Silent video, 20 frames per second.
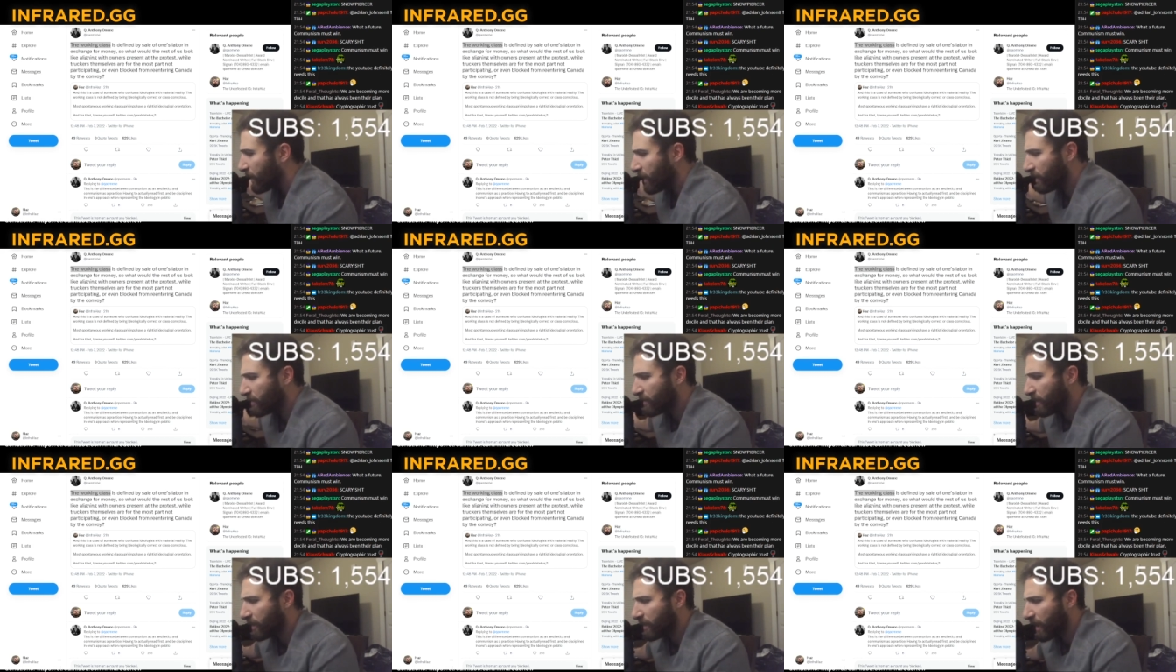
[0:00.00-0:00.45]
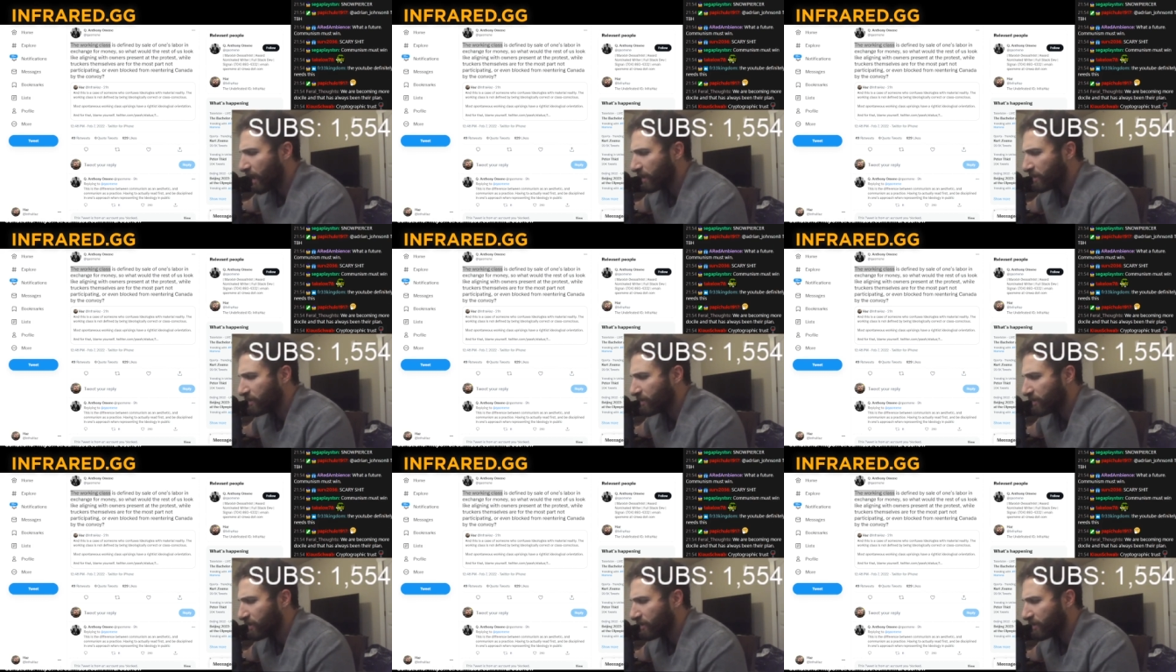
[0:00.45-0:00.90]
is
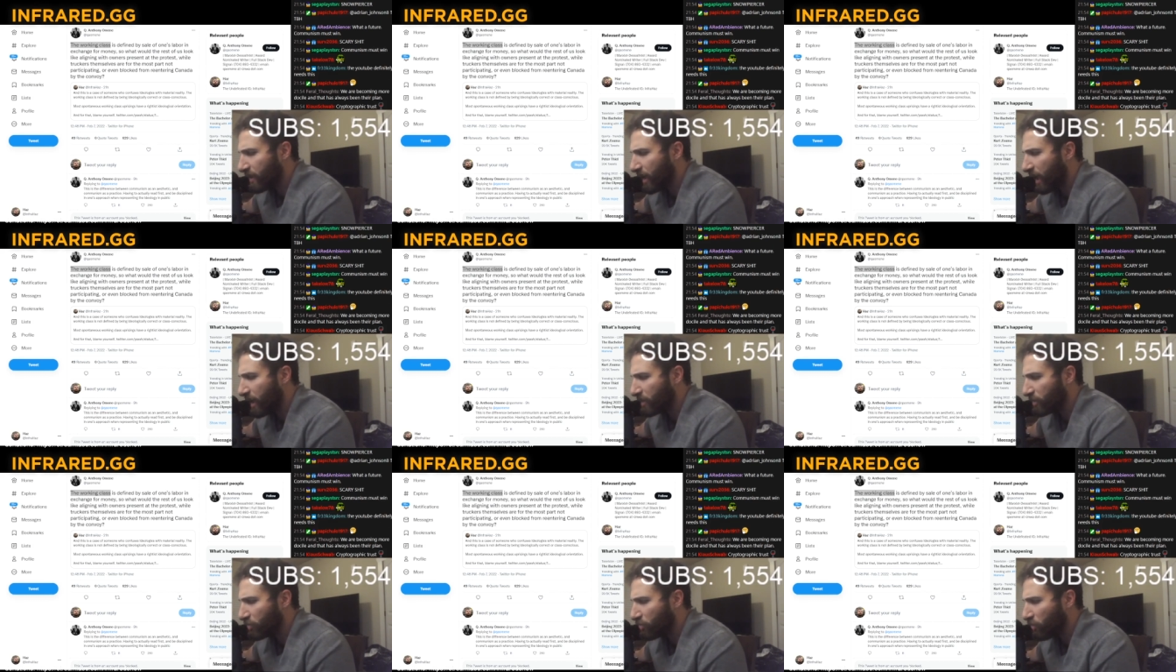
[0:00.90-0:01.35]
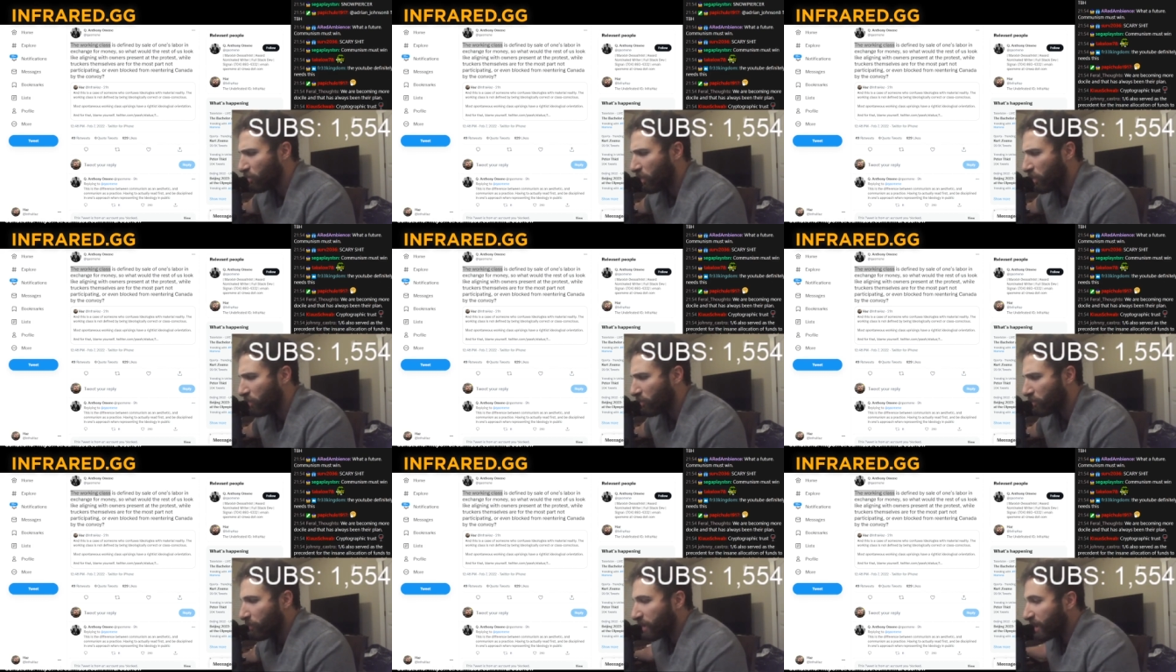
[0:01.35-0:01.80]
against the status
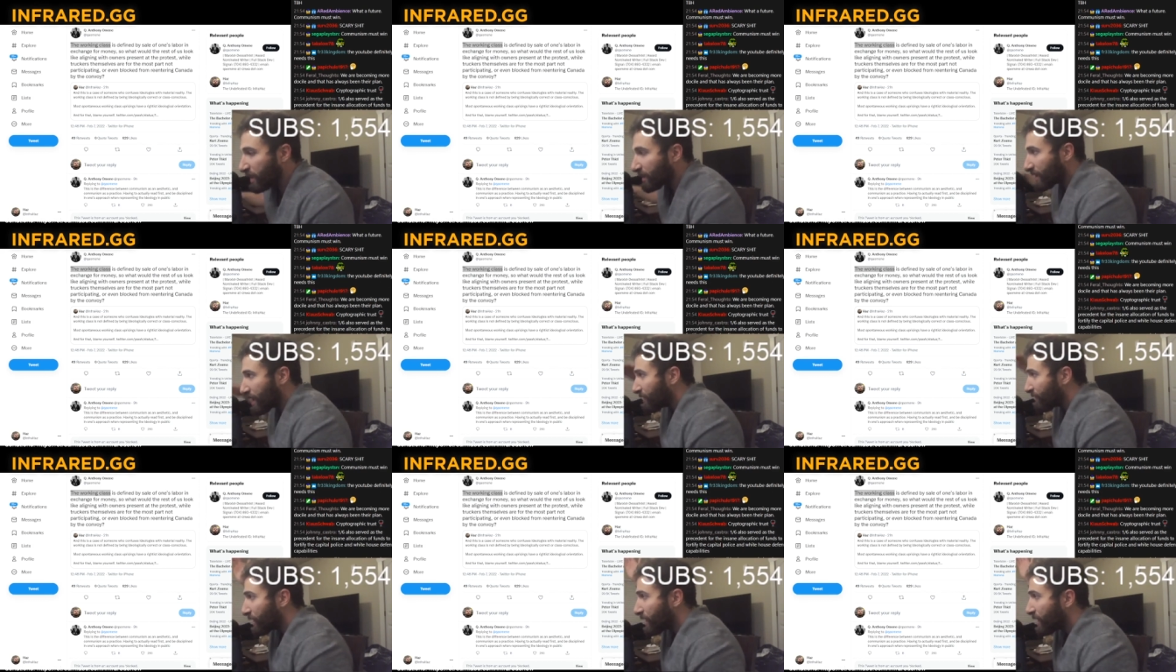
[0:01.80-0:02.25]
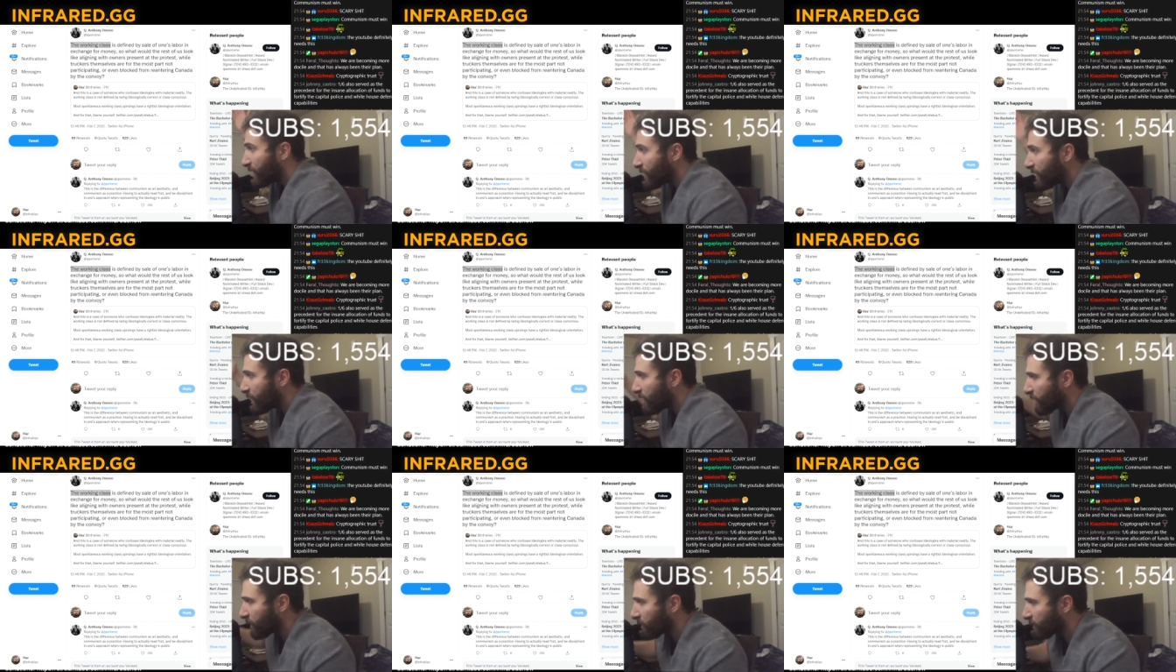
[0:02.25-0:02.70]
quo? Because even
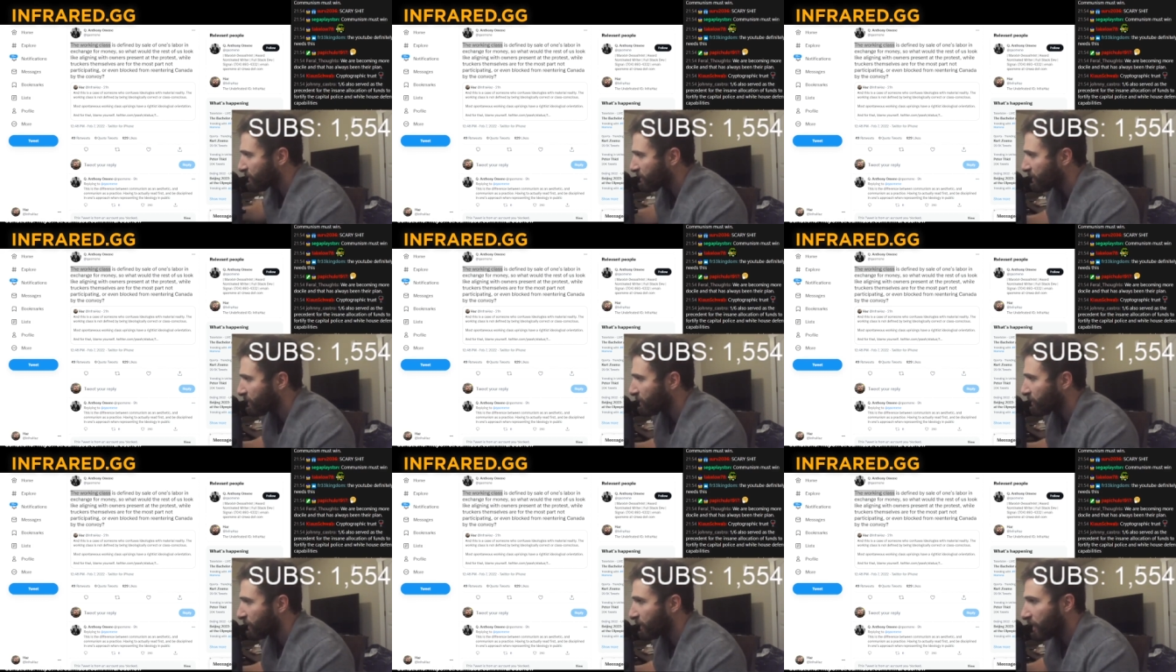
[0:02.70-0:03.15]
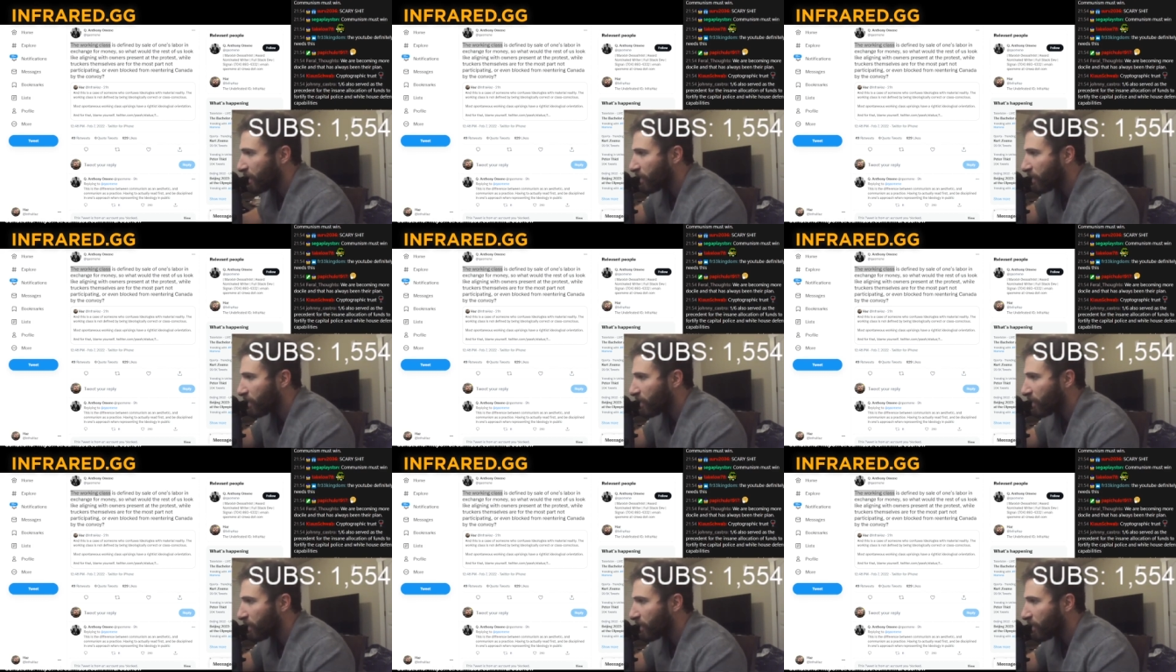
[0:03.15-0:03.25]
he hit a ceiling.